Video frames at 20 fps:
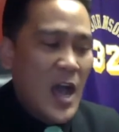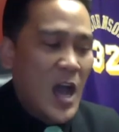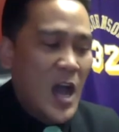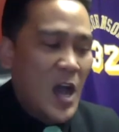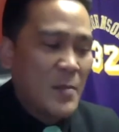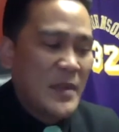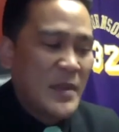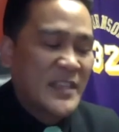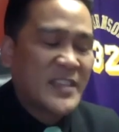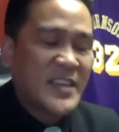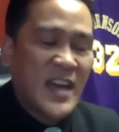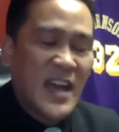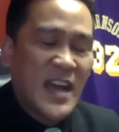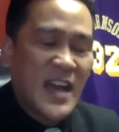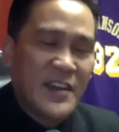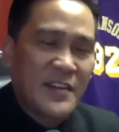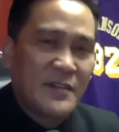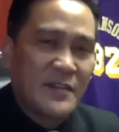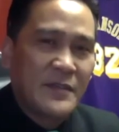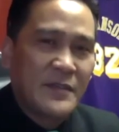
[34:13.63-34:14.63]
It's kind
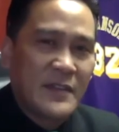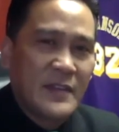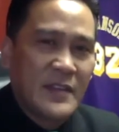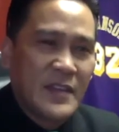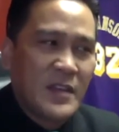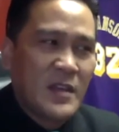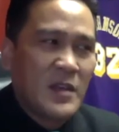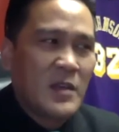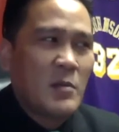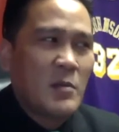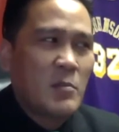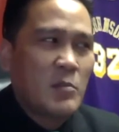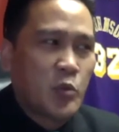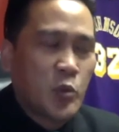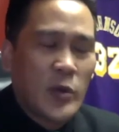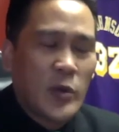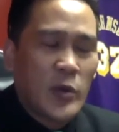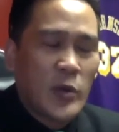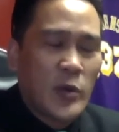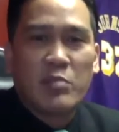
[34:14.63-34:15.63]
of
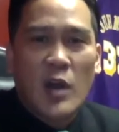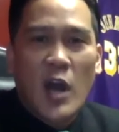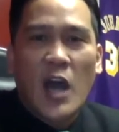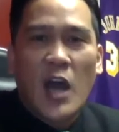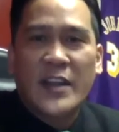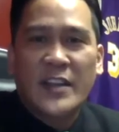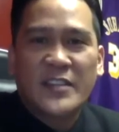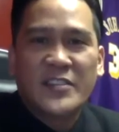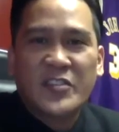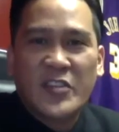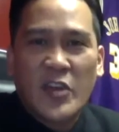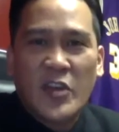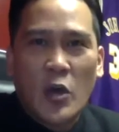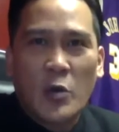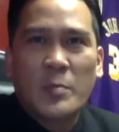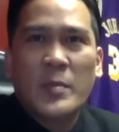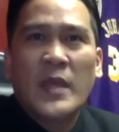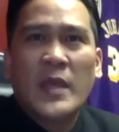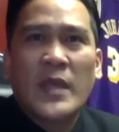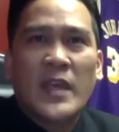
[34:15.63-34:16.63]
pretty broad in scope.
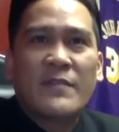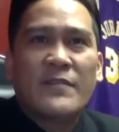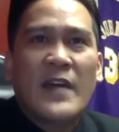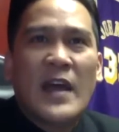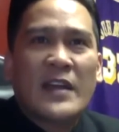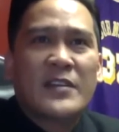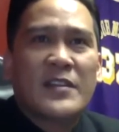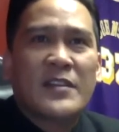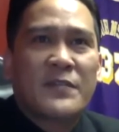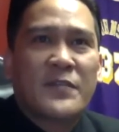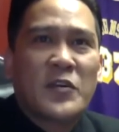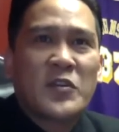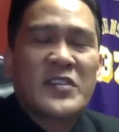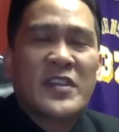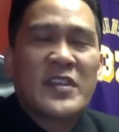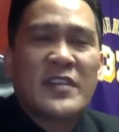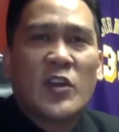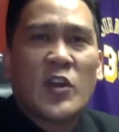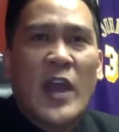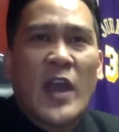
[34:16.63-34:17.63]
In fact, the first thing
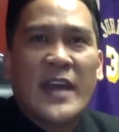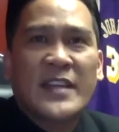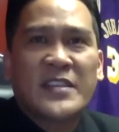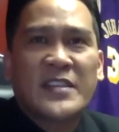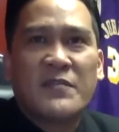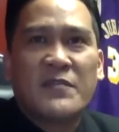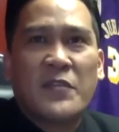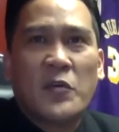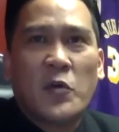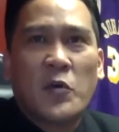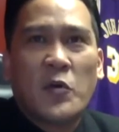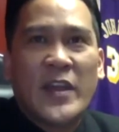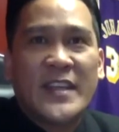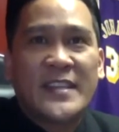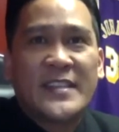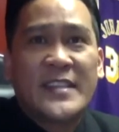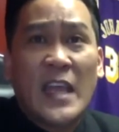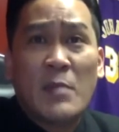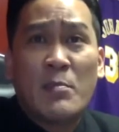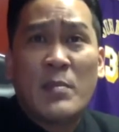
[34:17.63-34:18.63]
they're asking for is
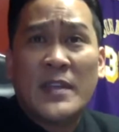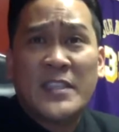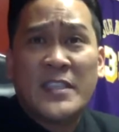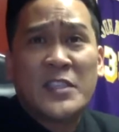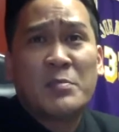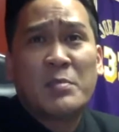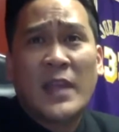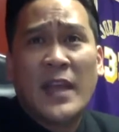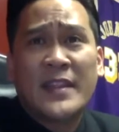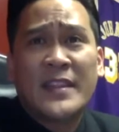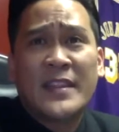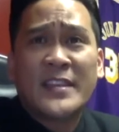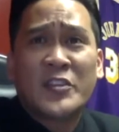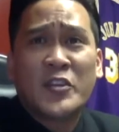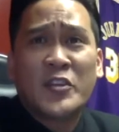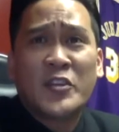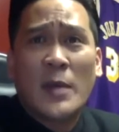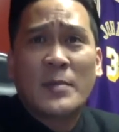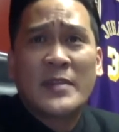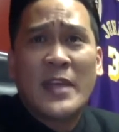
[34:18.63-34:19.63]
a business plan that
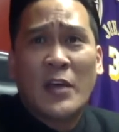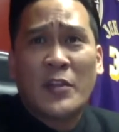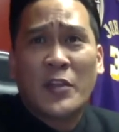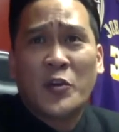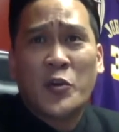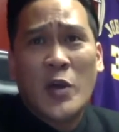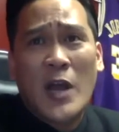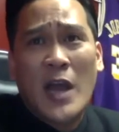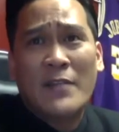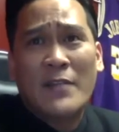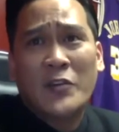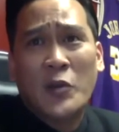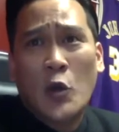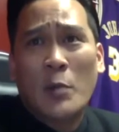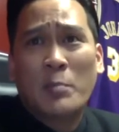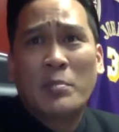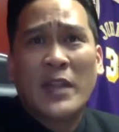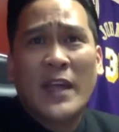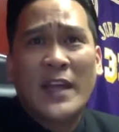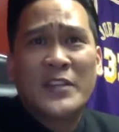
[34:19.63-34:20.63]
describes how the craft grower
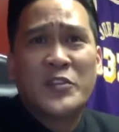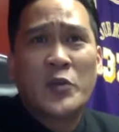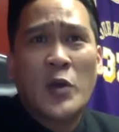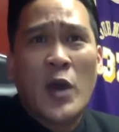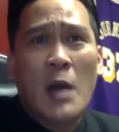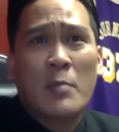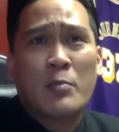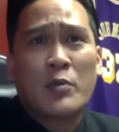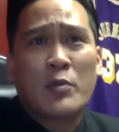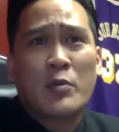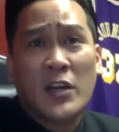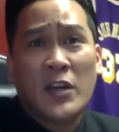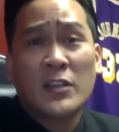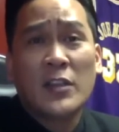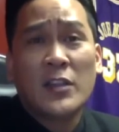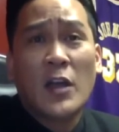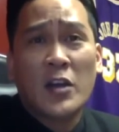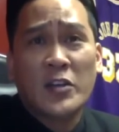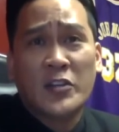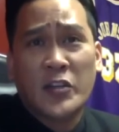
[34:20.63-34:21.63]
plans to operate on a
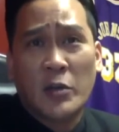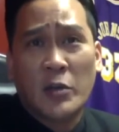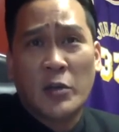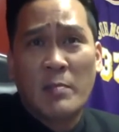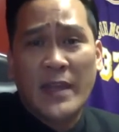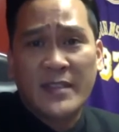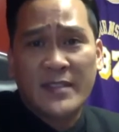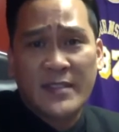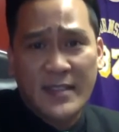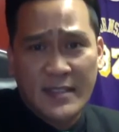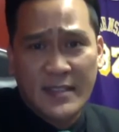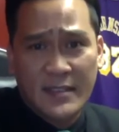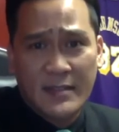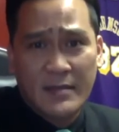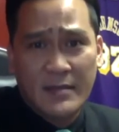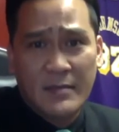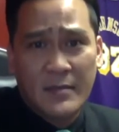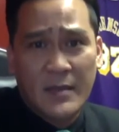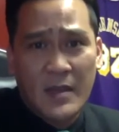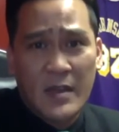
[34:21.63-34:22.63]
long-term basis.
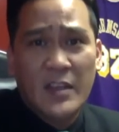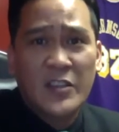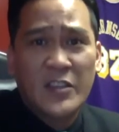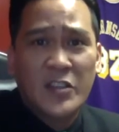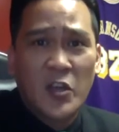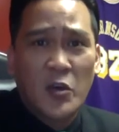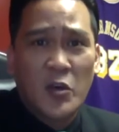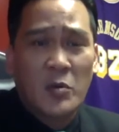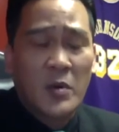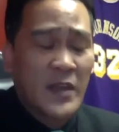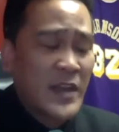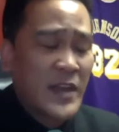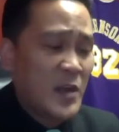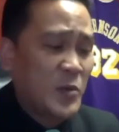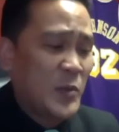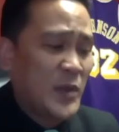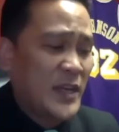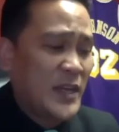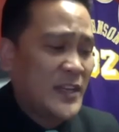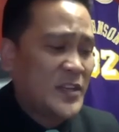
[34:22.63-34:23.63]
So again, we
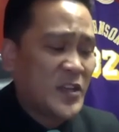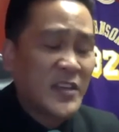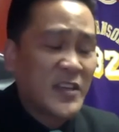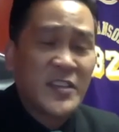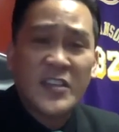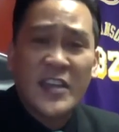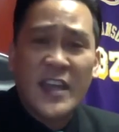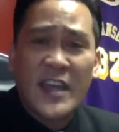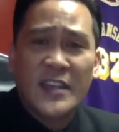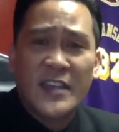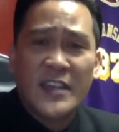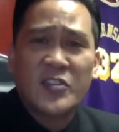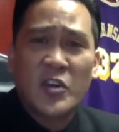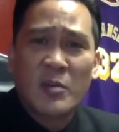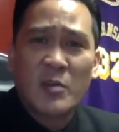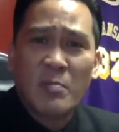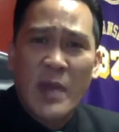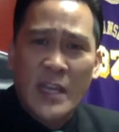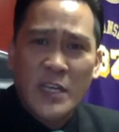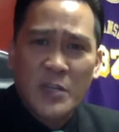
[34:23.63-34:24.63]
need to understand certain
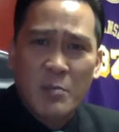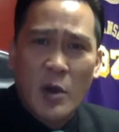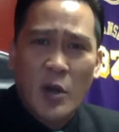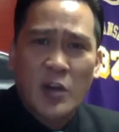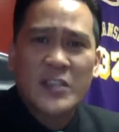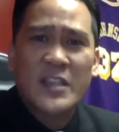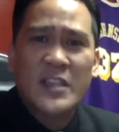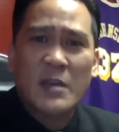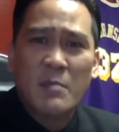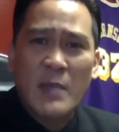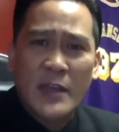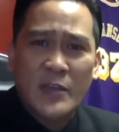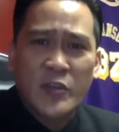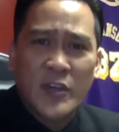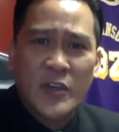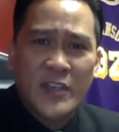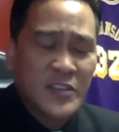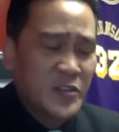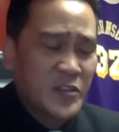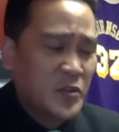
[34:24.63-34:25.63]
benchmarks and metrics
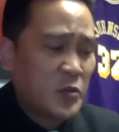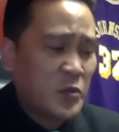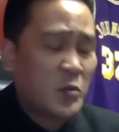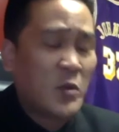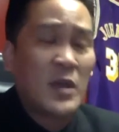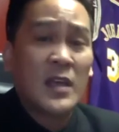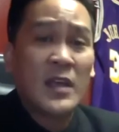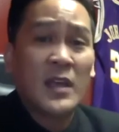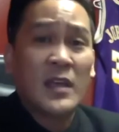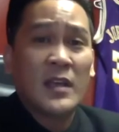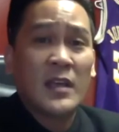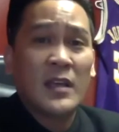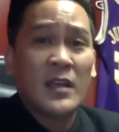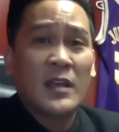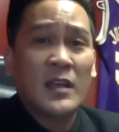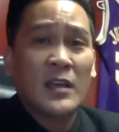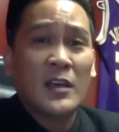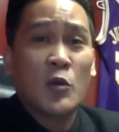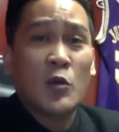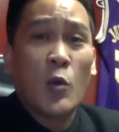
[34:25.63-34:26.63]
to
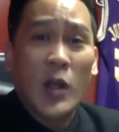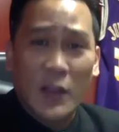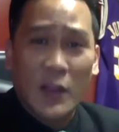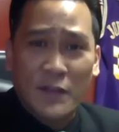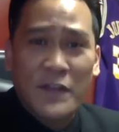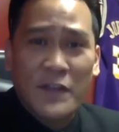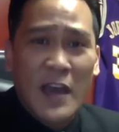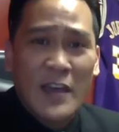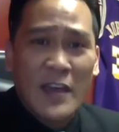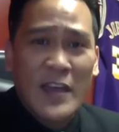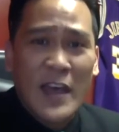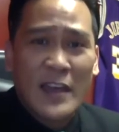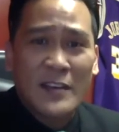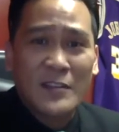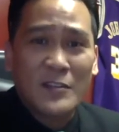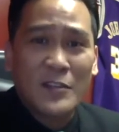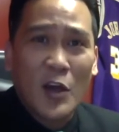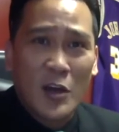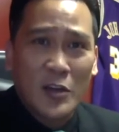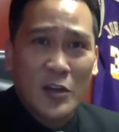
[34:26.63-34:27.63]
qualify that
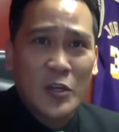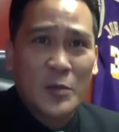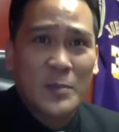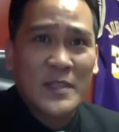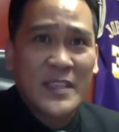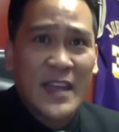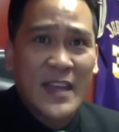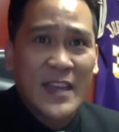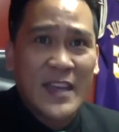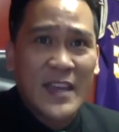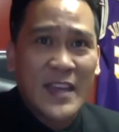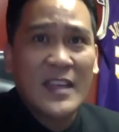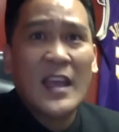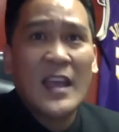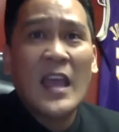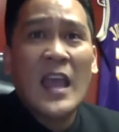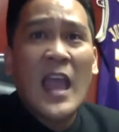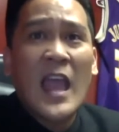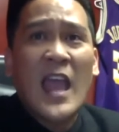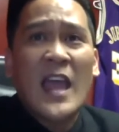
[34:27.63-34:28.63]
long-term standing,
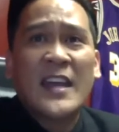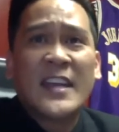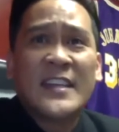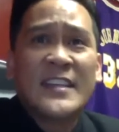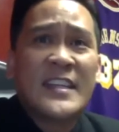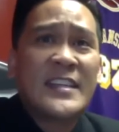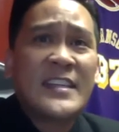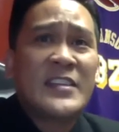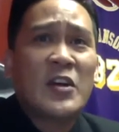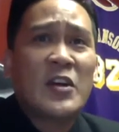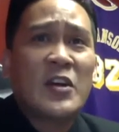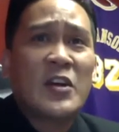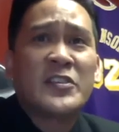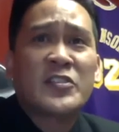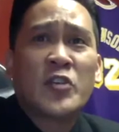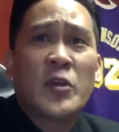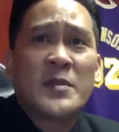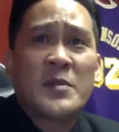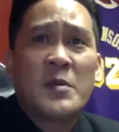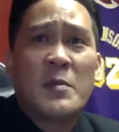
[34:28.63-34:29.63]
and a detailed
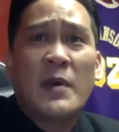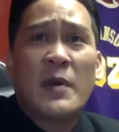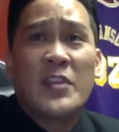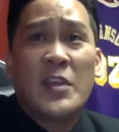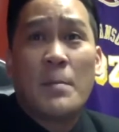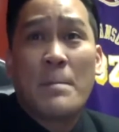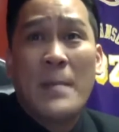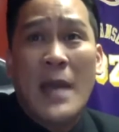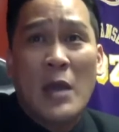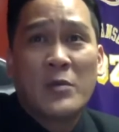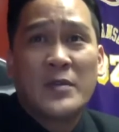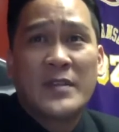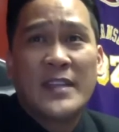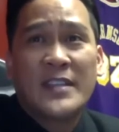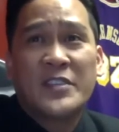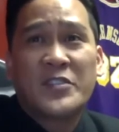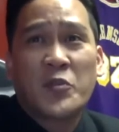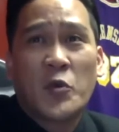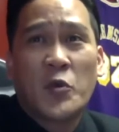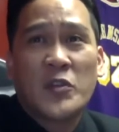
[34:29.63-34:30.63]
description about the amount and
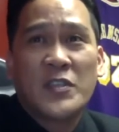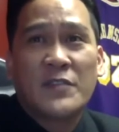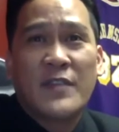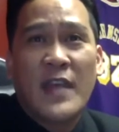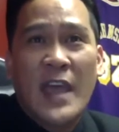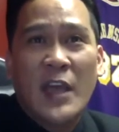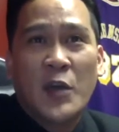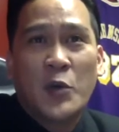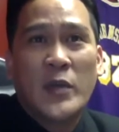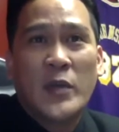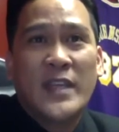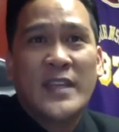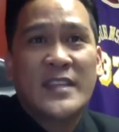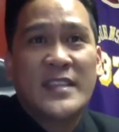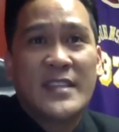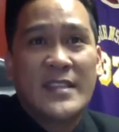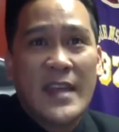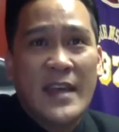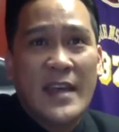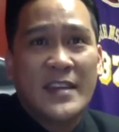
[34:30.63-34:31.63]
source of equity and
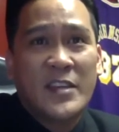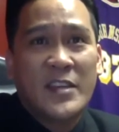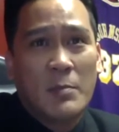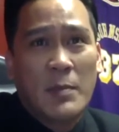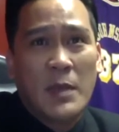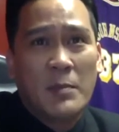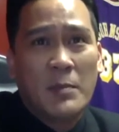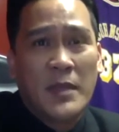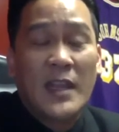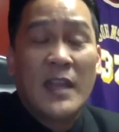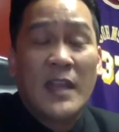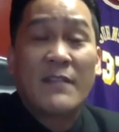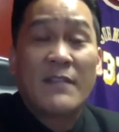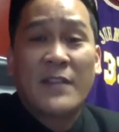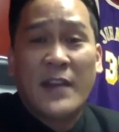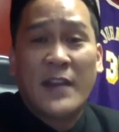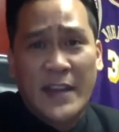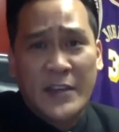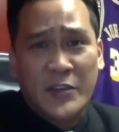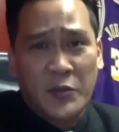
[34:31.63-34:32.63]
debt commitment and
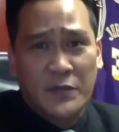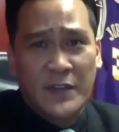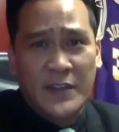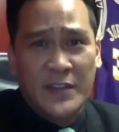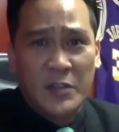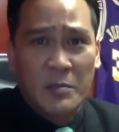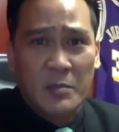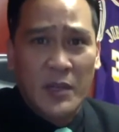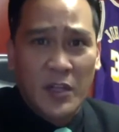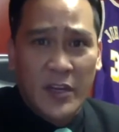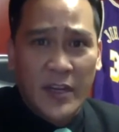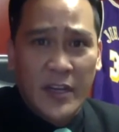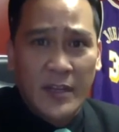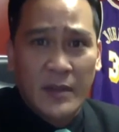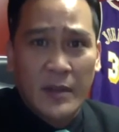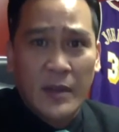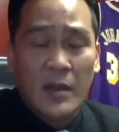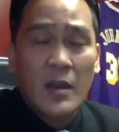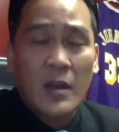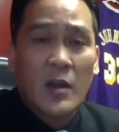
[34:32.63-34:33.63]
financial feasibility,
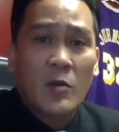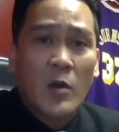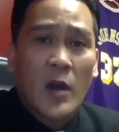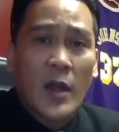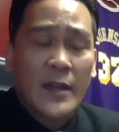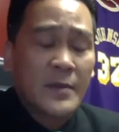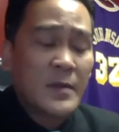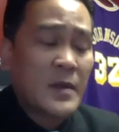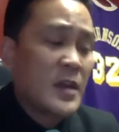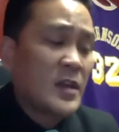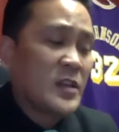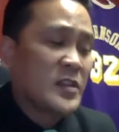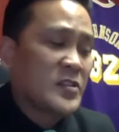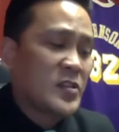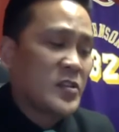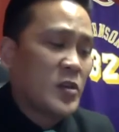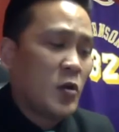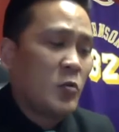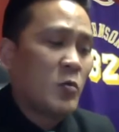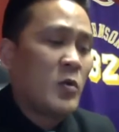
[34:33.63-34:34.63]
right?
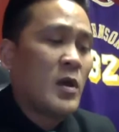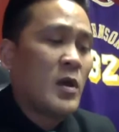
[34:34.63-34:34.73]
So